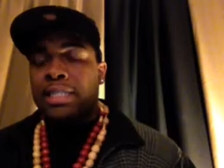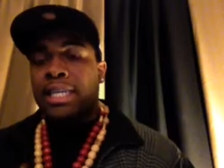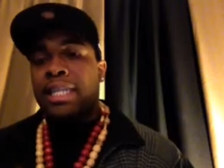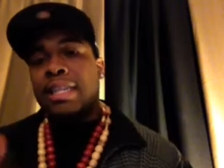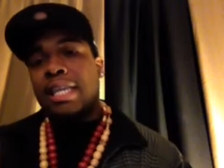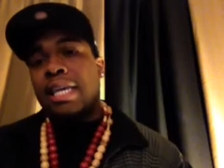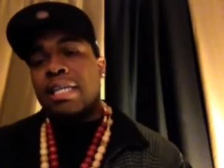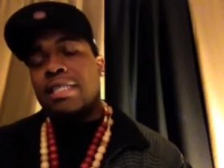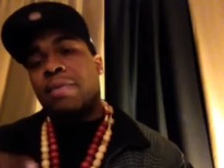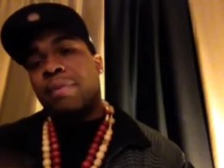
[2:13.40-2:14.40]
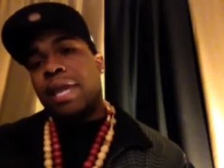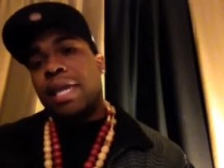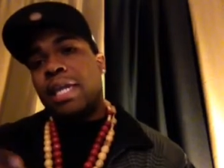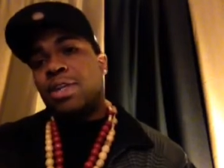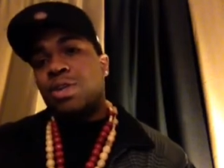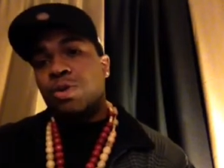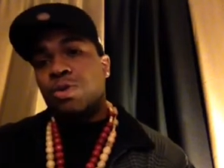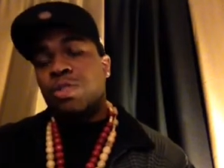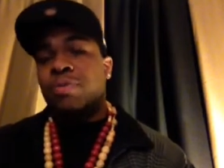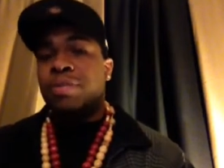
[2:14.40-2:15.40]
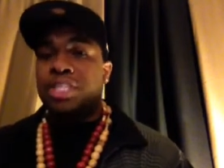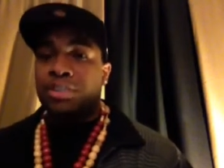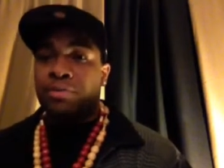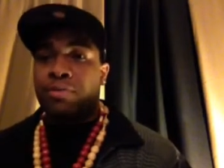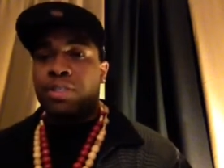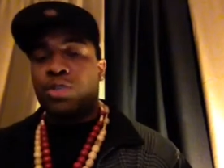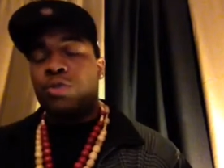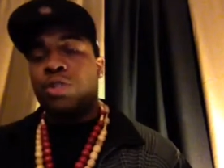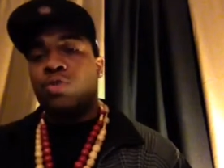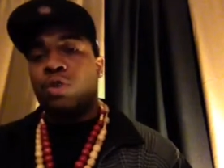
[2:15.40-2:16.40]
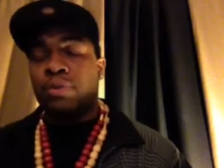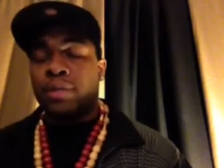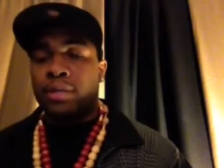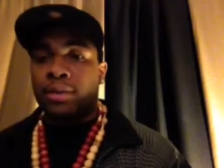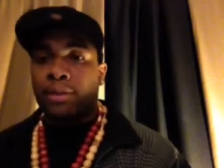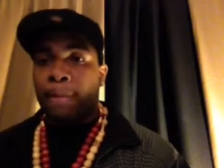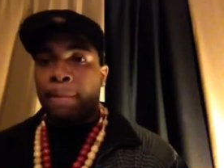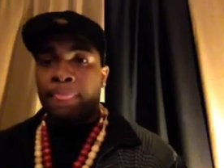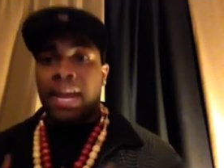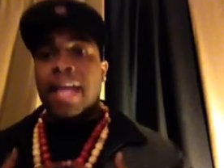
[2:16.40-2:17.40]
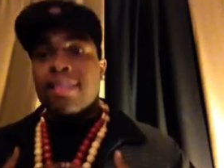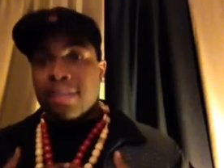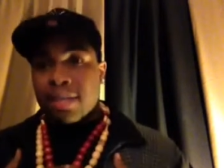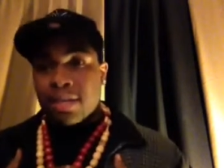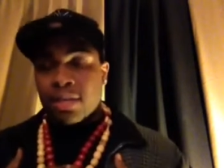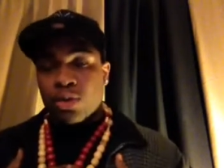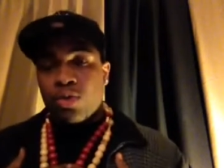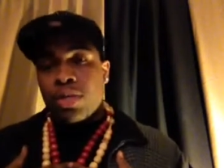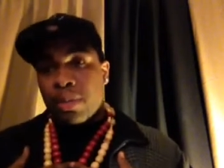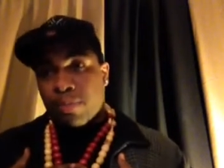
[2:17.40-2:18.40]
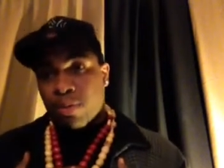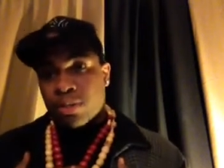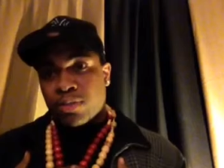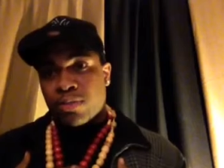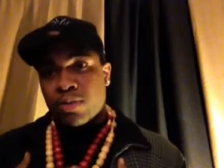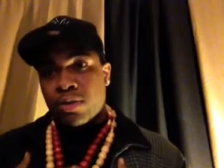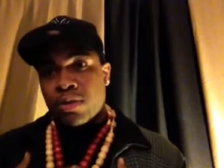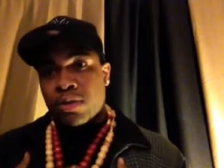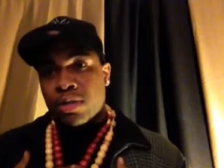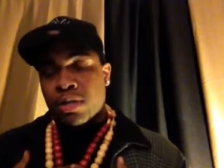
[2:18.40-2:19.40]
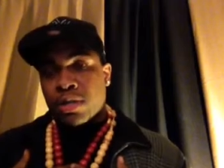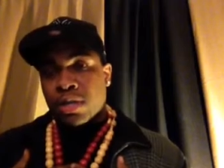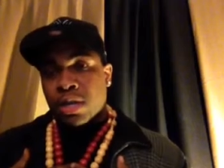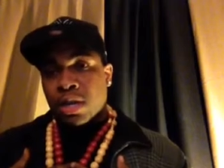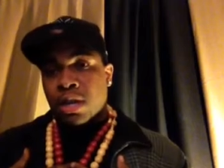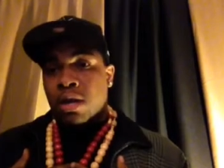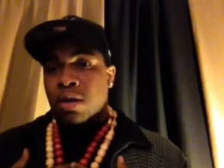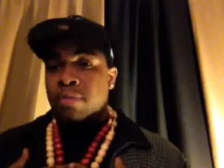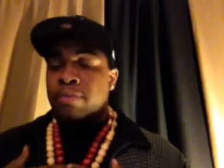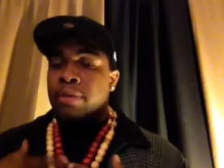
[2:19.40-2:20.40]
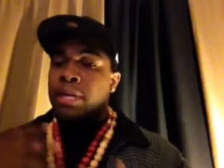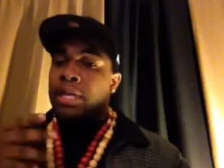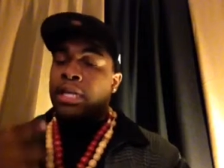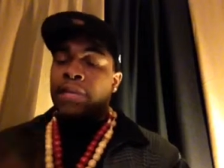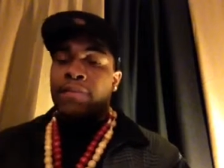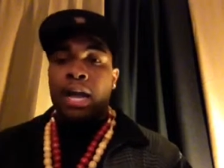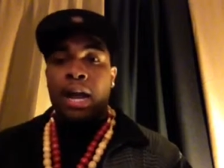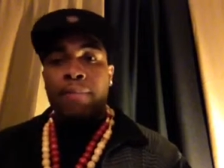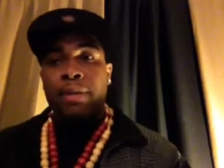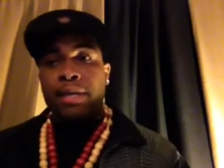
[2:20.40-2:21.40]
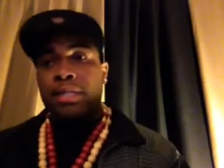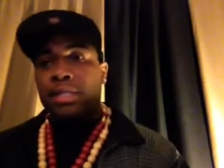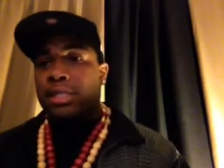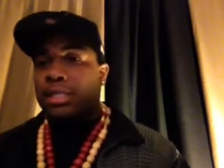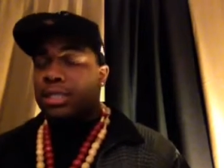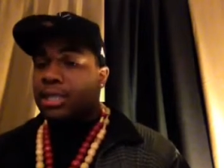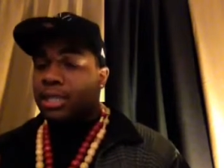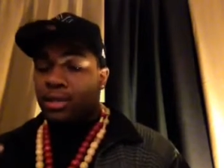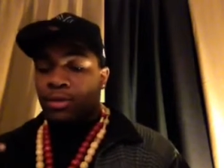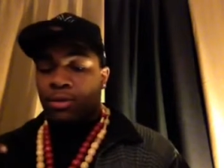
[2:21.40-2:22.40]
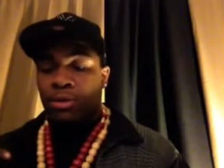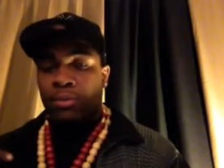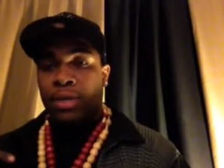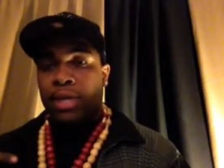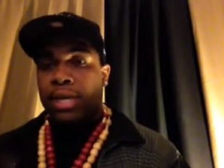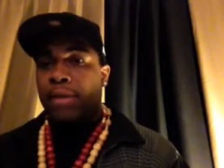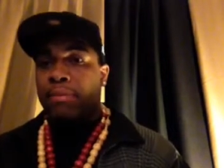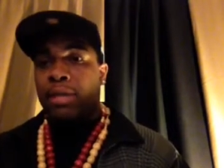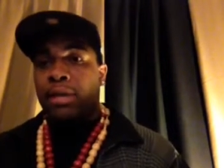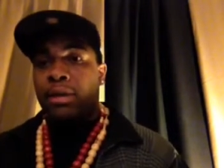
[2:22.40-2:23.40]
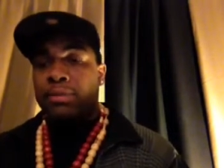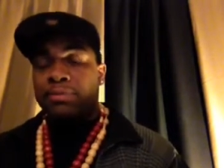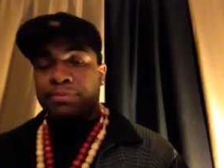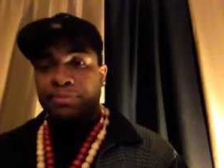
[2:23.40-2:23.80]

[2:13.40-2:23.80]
10 things a man can do to be chivalrous to his woman that I think you will get points for. Um, leave comments, you know what I mean? Hit me up